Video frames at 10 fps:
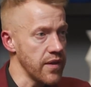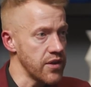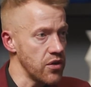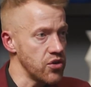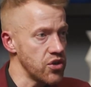There's
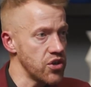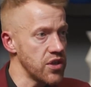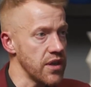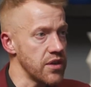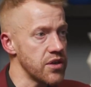no such
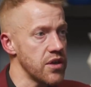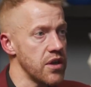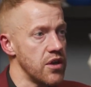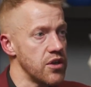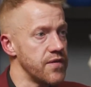thing as
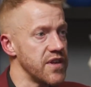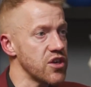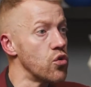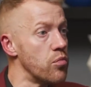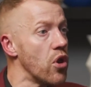
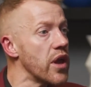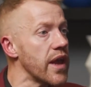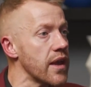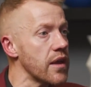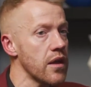physical
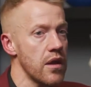bullying.